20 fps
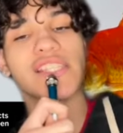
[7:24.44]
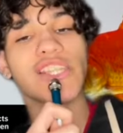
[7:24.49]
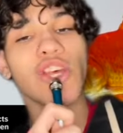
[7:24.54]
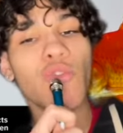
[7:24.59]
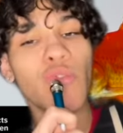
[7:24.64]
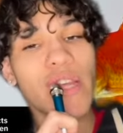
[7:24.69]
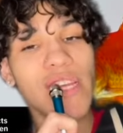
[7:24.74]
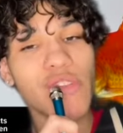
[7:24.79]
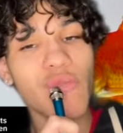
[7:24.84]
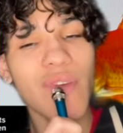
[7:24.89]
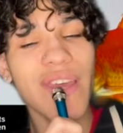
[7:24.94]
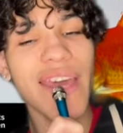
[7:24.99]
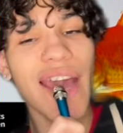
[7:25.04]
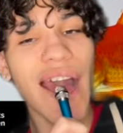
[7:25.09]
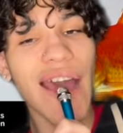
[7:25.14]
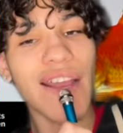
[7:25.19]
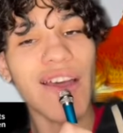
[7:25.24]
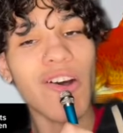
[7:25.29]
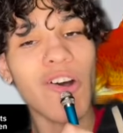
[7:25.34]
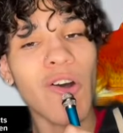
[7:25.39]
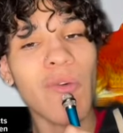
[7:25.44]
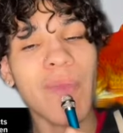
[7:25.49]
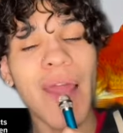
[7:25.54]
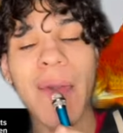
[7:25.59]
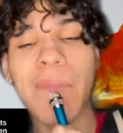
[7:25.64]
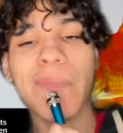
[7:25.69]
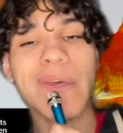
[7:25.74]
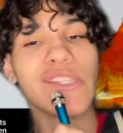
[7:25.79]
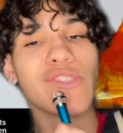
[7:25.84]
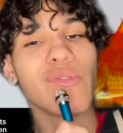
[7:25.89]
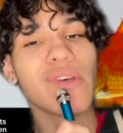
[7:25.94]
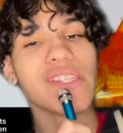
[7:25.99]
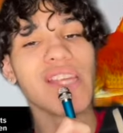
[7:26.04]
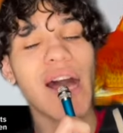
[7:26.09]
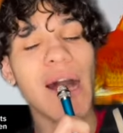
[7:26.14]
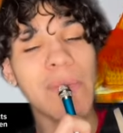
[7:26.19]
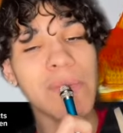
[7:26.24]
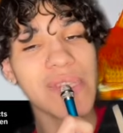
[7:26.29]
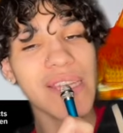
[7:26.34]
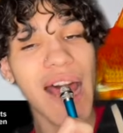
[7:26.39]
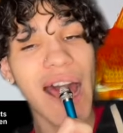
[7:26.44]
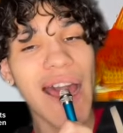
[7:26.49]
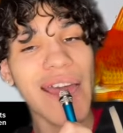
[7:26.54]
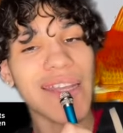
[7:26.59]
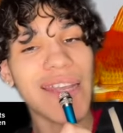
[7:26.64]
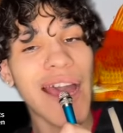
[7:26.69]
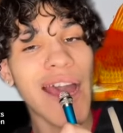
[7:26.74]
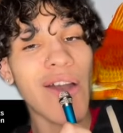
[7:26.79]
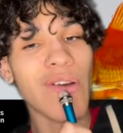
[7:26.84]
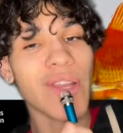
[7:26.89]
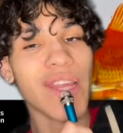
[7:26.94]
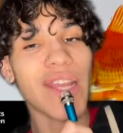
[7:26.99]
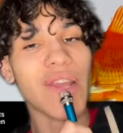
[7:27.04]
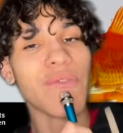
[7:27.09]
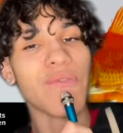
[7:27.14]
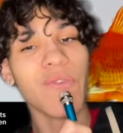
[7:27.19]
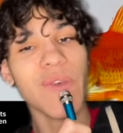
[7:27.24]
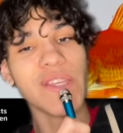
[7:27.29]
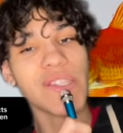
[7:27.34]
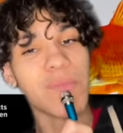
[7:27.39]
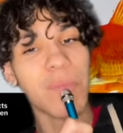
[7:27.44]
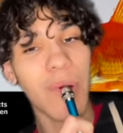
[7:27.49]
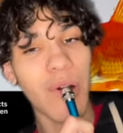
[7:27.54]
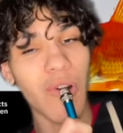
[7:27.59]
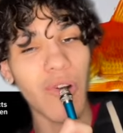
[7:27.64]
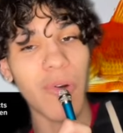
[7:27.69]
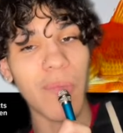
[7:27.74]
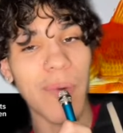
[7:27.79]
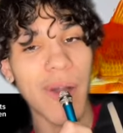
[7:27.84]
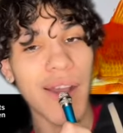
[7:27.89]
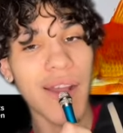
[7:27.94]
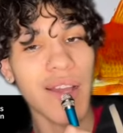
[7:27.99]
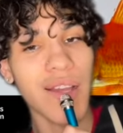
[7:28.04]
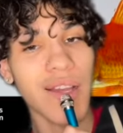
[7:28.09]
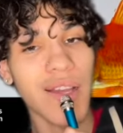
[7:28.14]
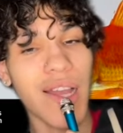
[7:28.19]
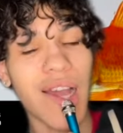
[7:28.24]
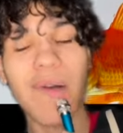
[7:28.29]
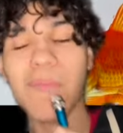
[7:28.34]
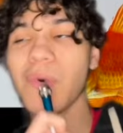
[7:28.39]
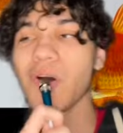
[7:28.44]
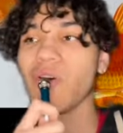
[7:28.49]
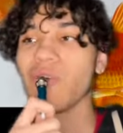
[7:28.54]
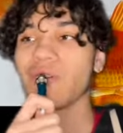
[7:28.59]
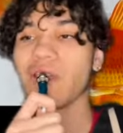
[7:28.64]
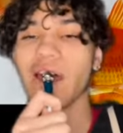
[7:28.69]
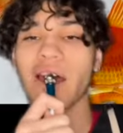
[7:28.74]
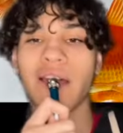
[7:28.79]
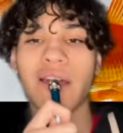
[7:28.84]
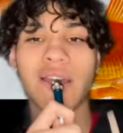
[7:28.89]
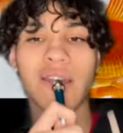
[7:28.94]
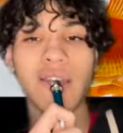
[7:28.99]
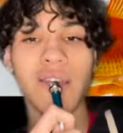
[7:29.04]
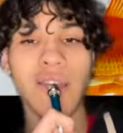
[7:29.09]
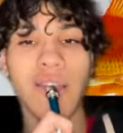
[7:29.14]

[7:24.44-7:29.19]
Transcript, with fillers: soon as we got home, that bitch was upside down in the fishbowl, bruh. Come on, nah.